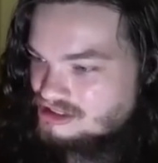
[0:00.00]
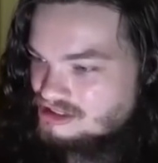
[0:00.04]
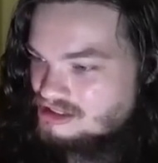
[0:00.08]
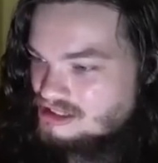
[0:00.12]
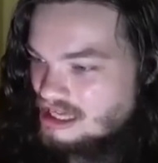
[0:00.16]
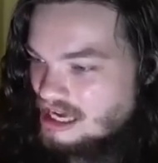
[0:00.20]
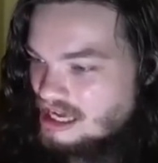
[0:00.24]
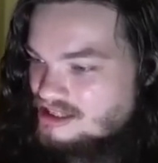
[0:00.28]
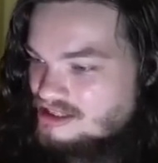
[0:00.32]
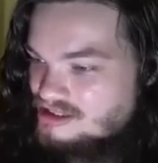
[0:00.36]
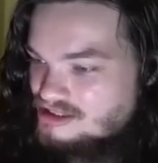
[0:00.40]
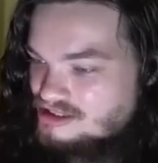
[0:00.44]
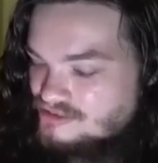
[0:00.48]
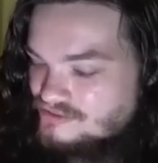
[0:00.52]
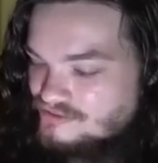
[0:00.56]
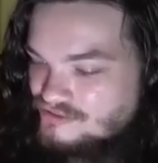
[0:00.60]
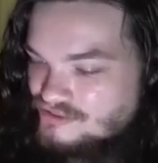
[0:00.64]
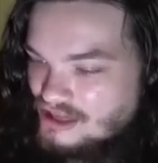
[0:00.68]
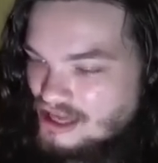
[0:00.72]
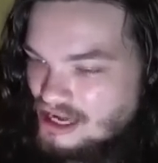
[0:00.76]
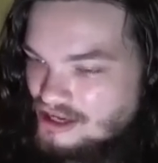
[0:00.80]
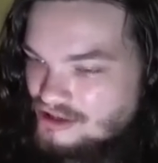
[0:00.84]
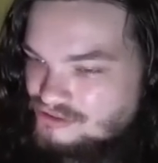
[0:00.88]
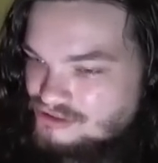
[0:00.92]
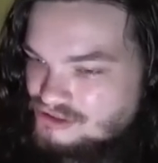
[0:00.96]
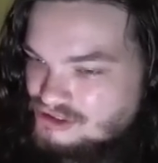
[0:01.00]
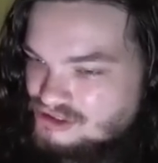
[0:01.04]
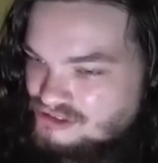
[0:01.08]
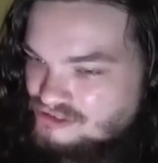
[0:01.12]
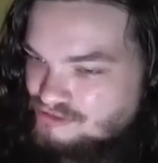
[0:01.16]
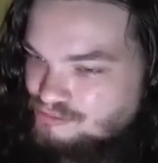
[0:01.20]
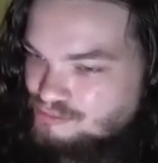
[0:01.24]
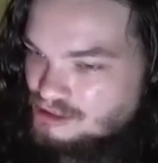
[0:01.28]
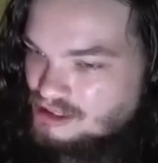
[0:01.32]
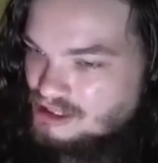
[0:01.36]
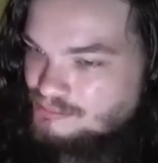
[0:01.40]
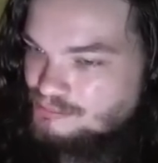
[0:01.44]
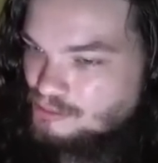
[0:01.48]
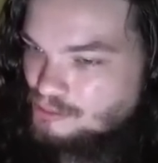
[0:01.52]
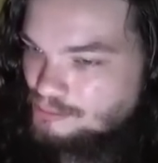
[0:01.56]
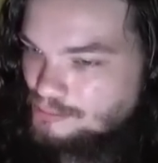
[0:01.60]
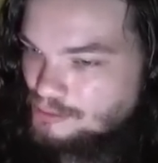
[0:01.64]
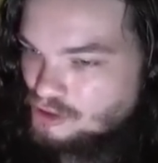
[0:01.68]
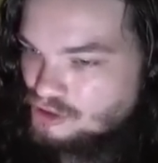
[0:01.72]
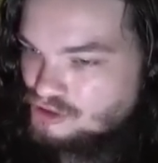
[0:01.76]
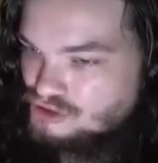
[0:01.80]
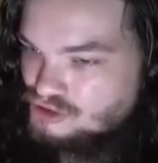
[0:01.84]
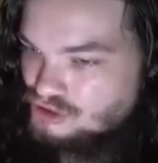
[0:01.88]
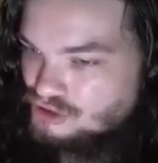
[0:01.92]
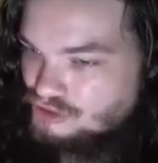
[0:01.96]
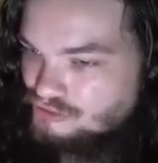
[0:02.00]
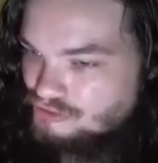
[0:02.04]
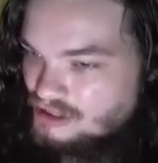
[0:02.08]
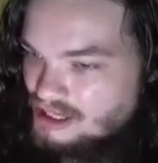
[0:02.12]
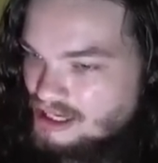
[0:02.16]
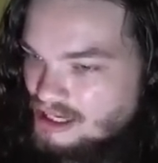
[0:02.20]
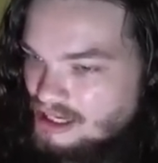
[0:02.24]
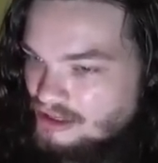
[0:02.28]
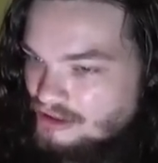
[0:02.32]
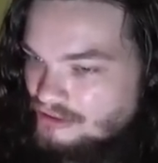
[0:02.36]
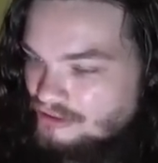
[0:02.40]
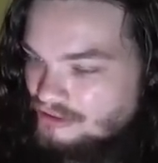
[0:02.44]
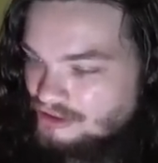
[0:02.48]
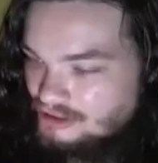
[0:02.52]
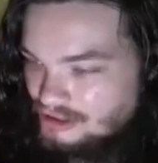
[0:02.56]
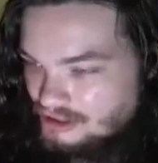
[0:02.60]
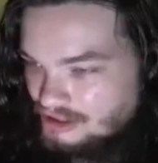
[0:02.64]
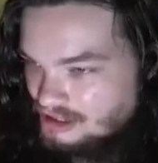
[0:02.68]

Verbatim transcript: tens of thousands of people marching around.